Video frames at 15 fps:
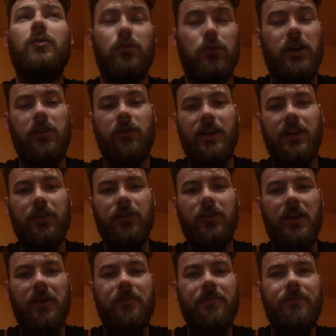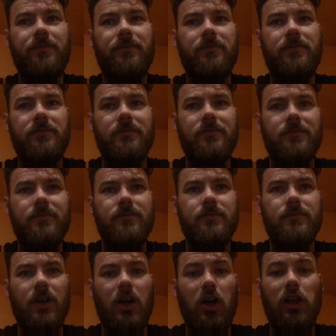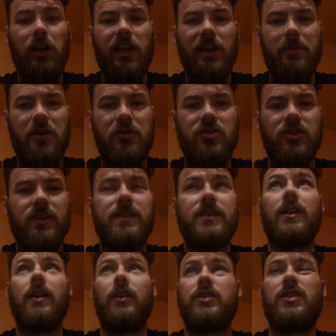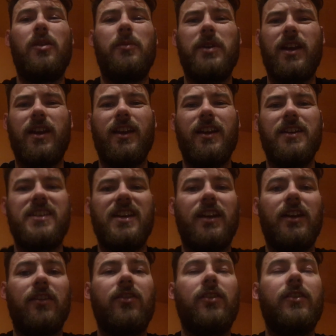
Really, really good. All the emotions. I just hope I didn't get a ticket.